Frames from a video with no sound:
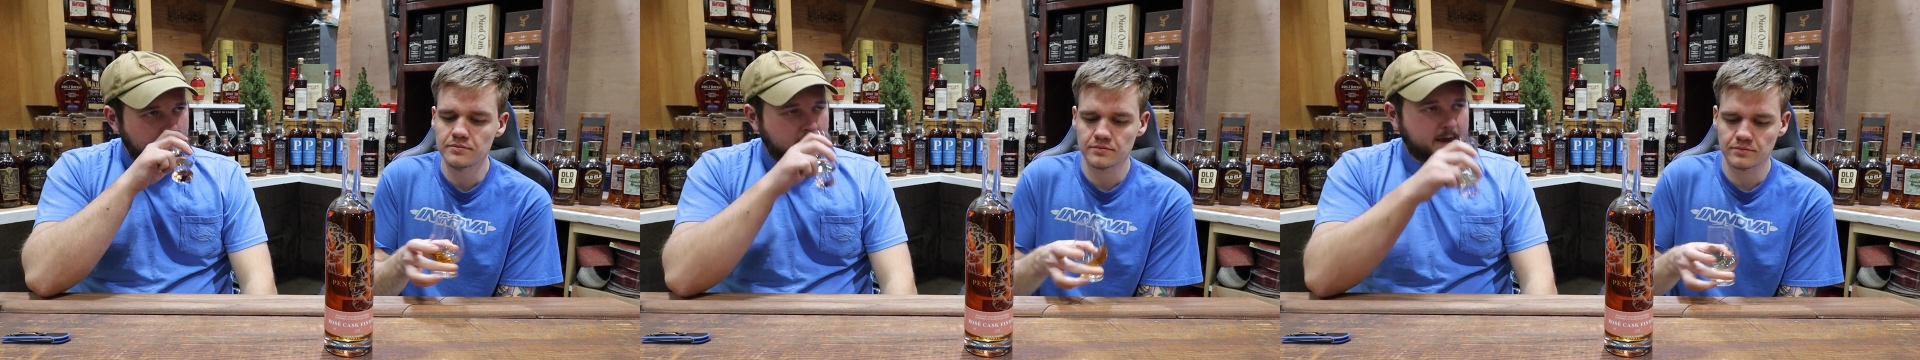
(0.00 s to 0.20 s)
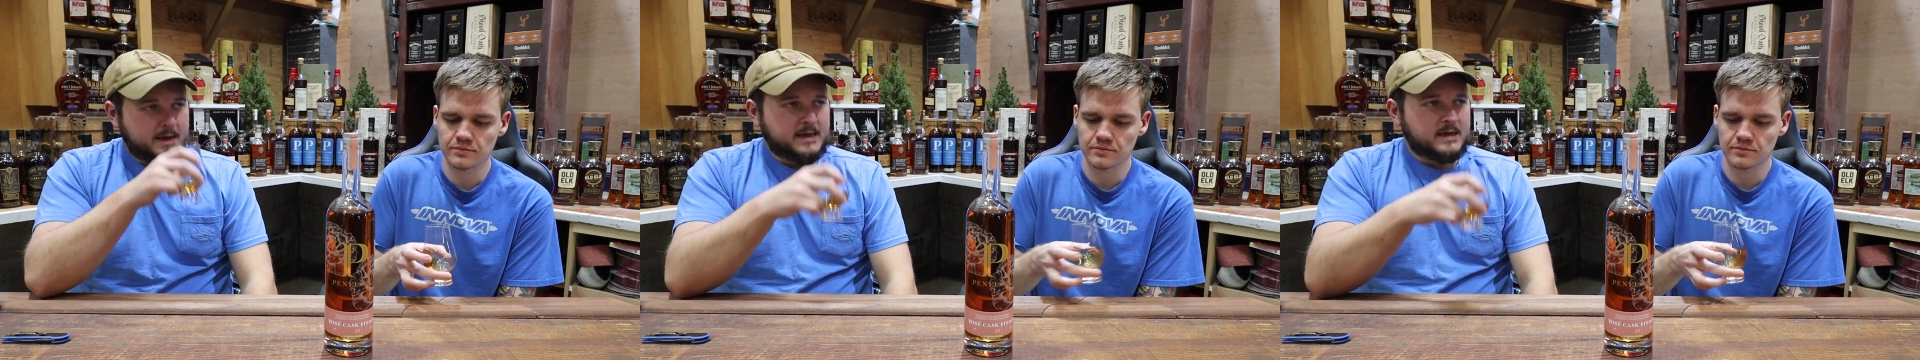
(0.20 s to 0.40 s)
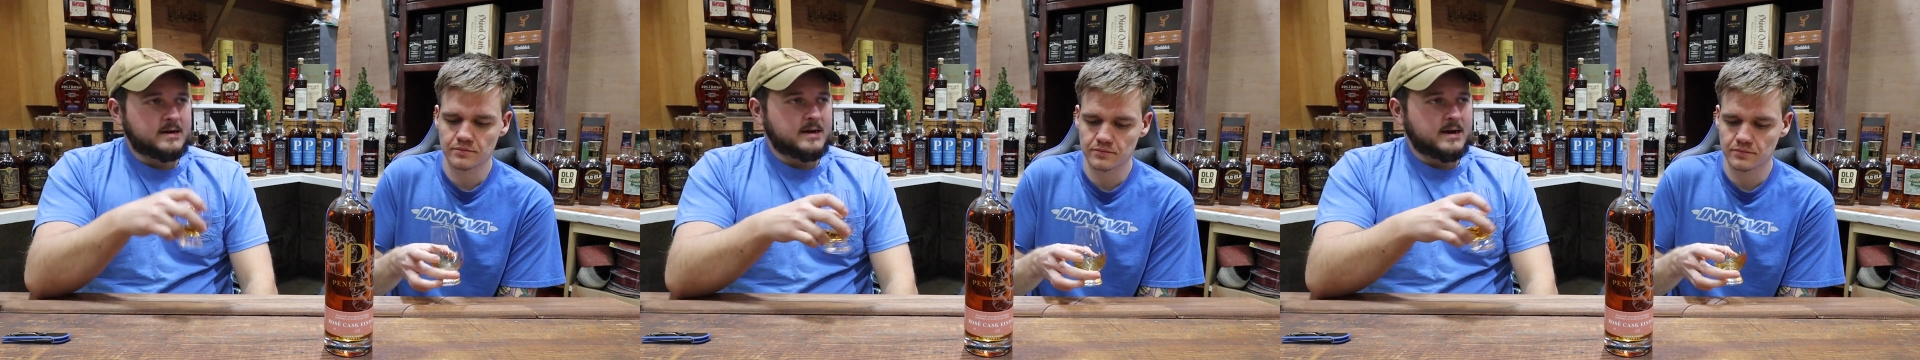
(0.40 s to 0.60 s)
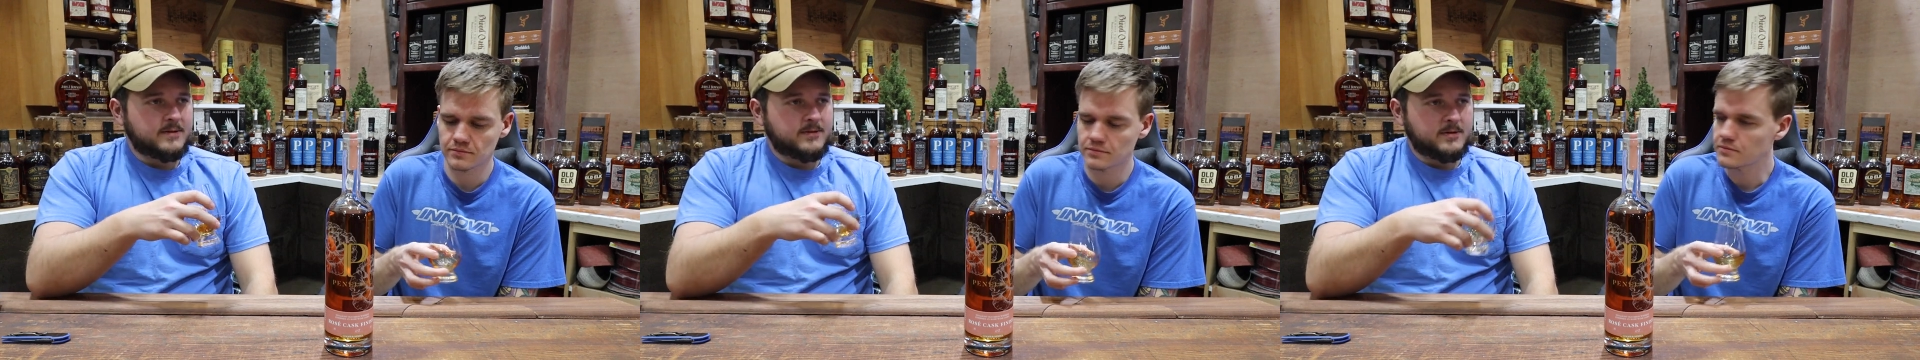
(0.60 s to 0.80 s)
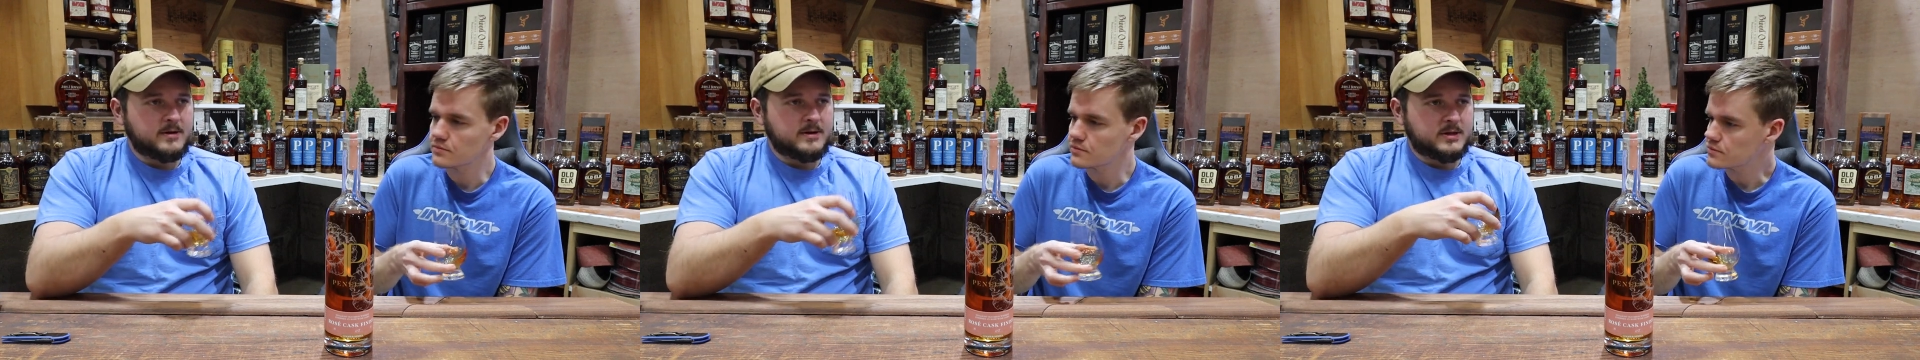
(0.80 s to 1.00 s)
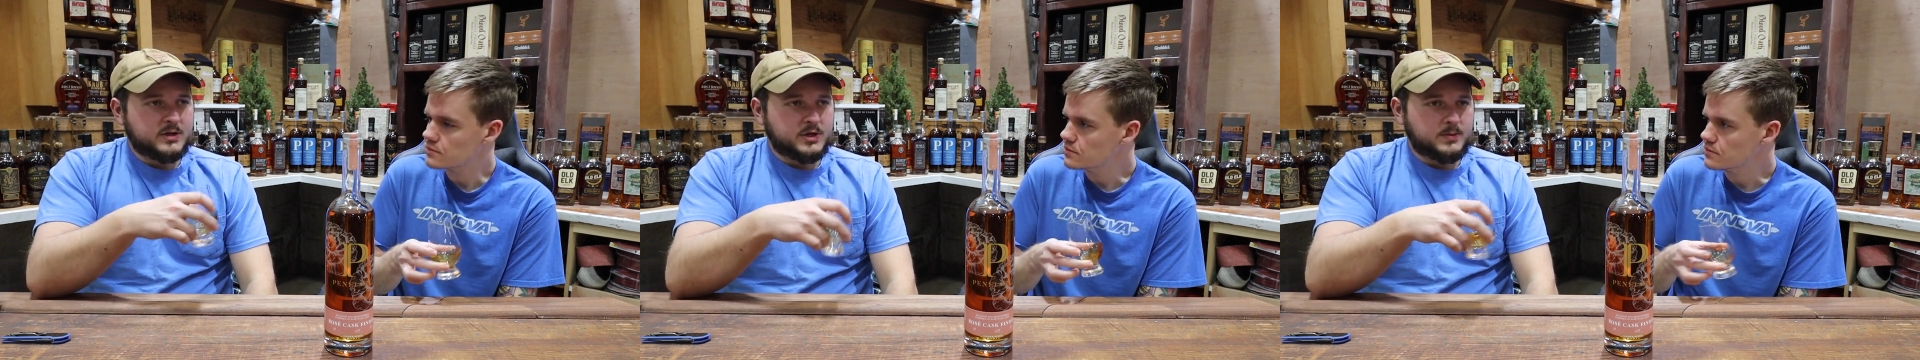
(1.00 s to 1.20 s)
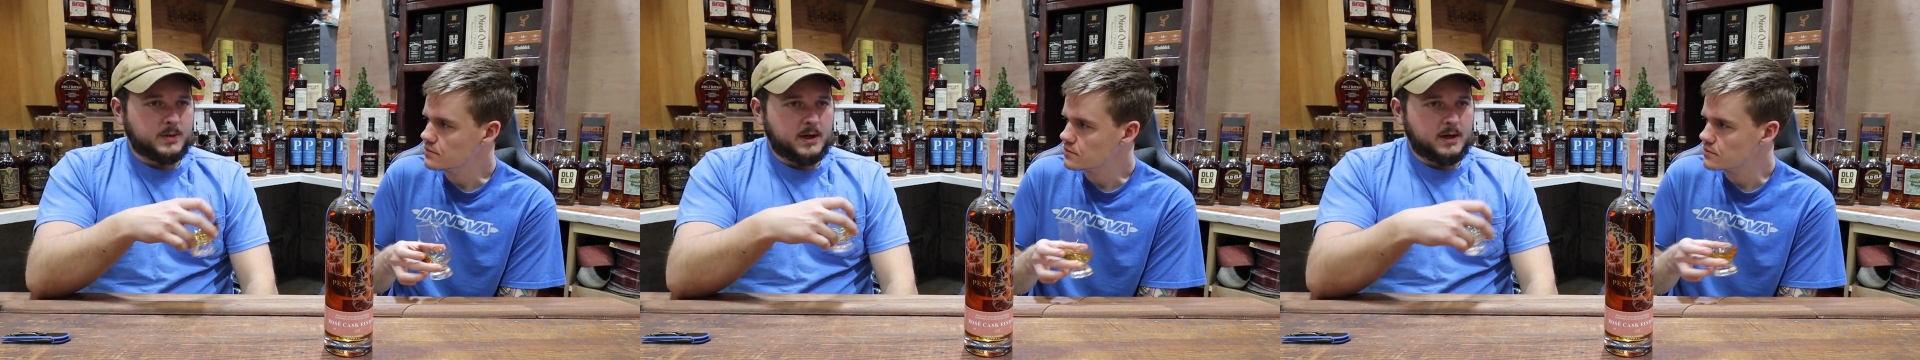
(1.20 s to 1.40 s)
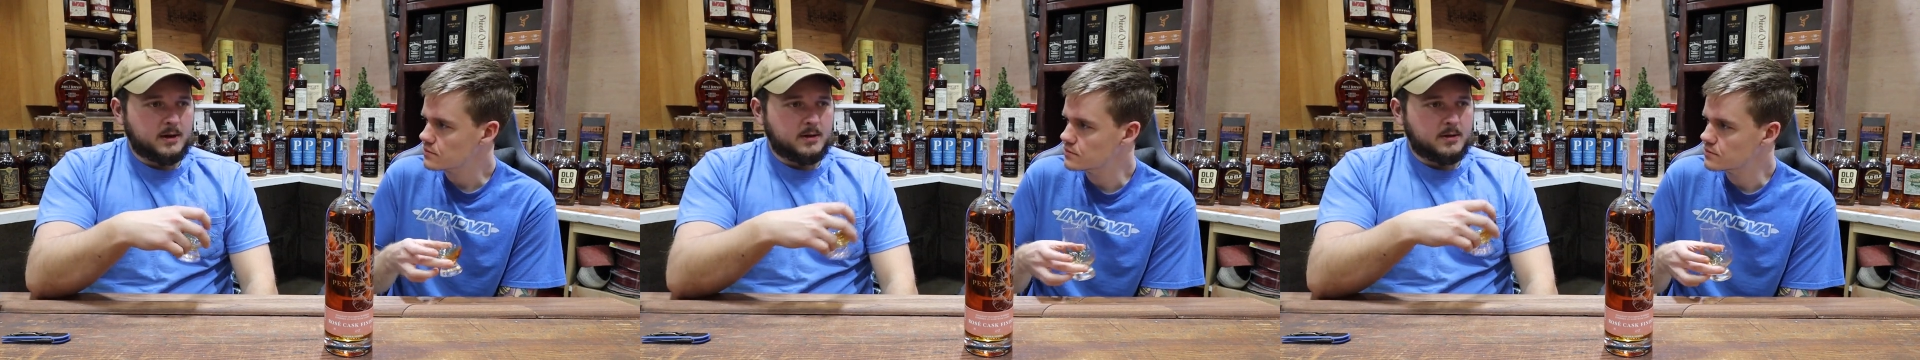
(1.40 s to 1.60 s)
Speaker 1: I can definitely
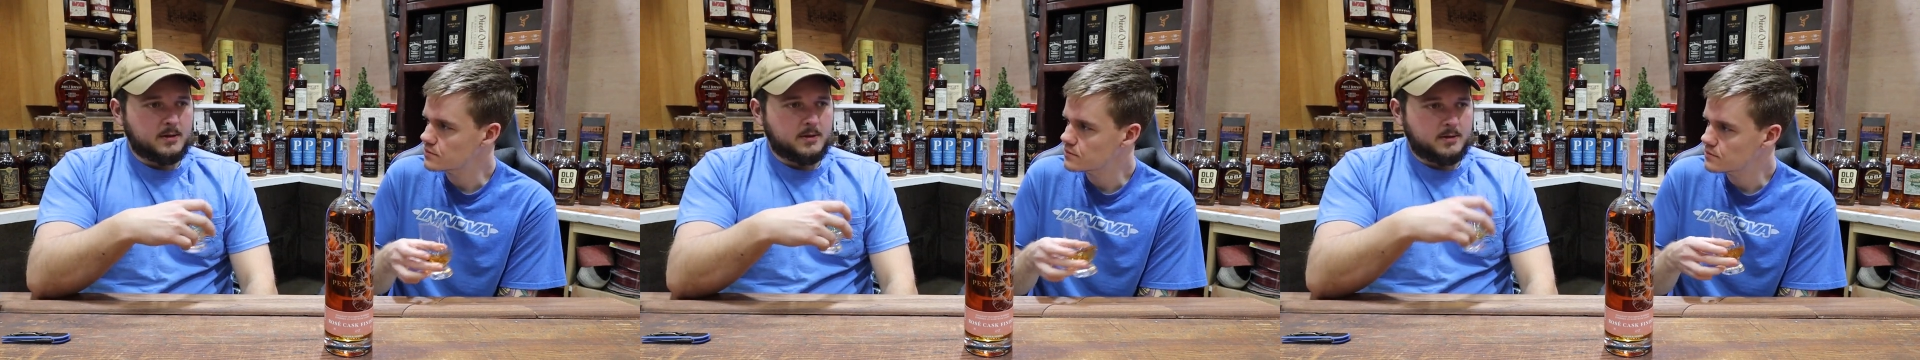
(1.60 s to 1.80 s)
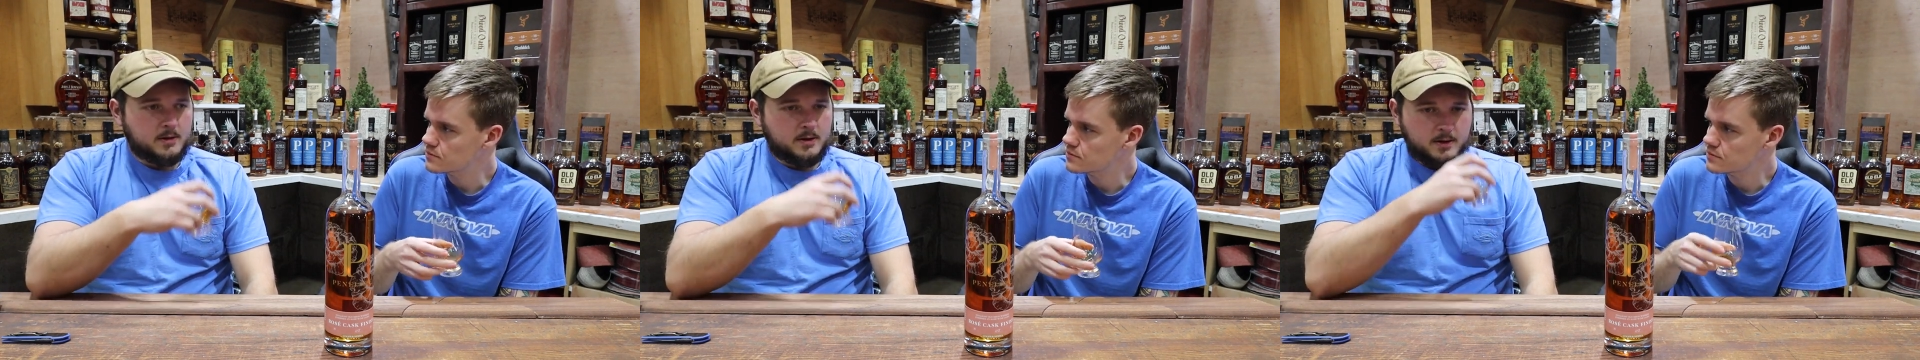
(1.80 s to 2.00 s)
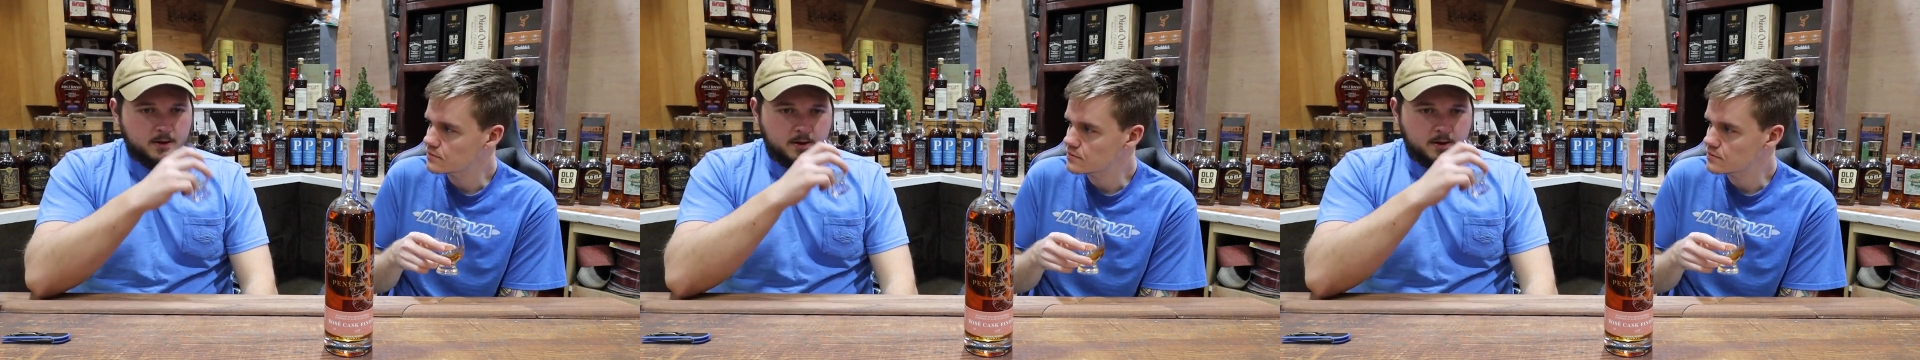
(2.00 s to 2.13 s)
smell